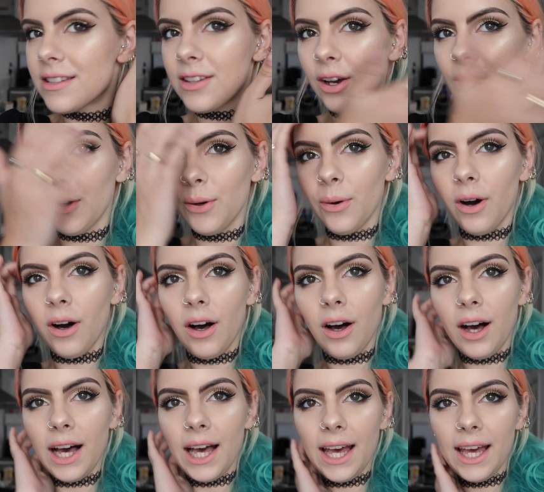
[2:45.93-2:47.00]
So
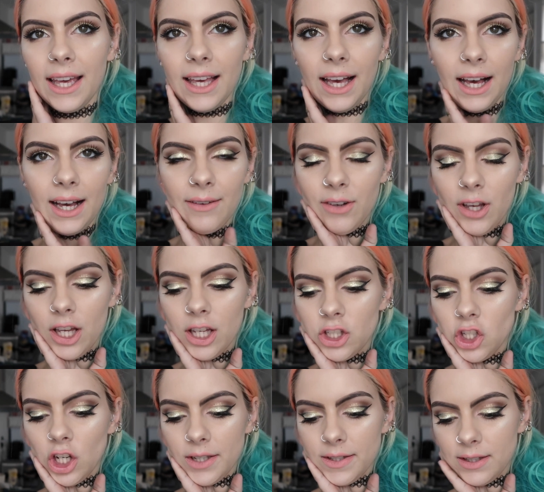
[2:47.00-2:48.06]
I have
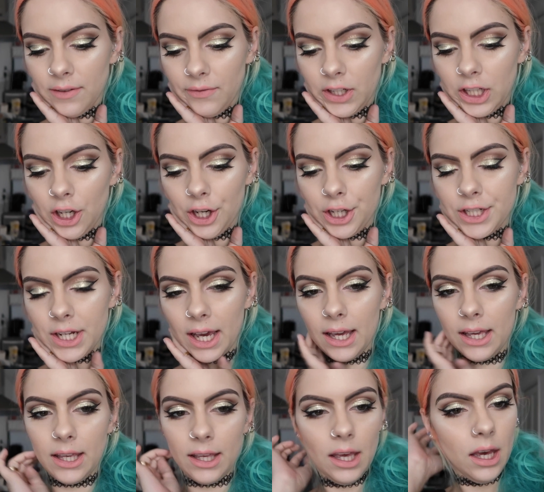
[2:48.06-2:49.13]
just videoed
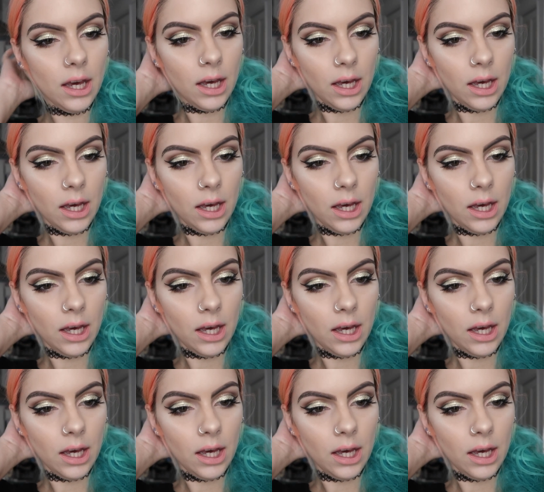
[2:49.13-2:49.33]
a